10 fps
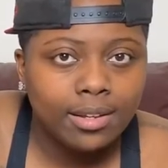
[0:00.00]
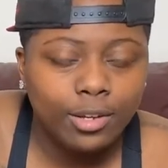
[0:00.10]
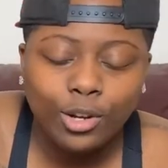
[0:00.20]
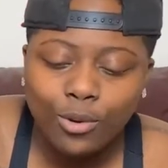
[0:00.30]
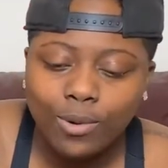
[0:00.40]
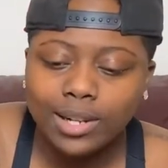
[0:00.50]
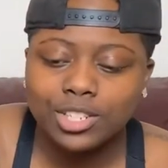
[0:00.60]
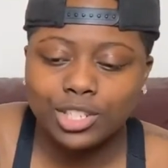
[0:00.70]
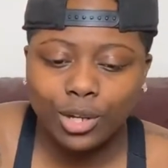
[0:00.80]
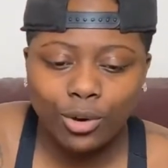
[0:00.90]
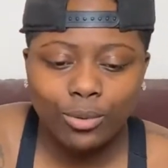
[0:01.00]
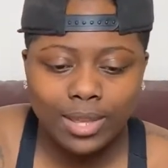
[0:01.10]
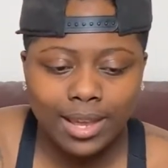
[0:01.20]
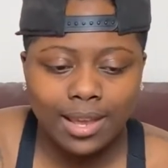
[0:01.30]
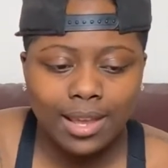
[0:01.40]
You don't want to show
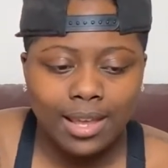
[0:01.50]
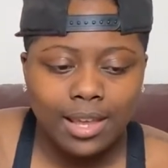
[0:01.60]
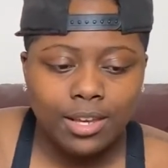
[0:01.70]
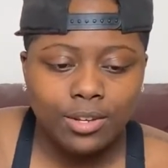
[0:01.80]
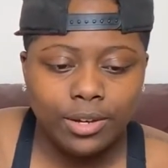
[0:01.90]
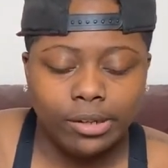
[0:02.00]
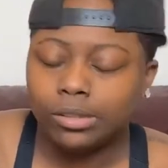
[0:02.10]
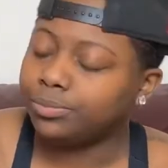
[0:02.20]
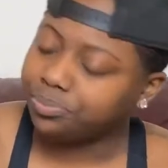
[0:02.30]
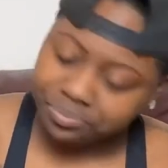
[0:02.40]
that, you know,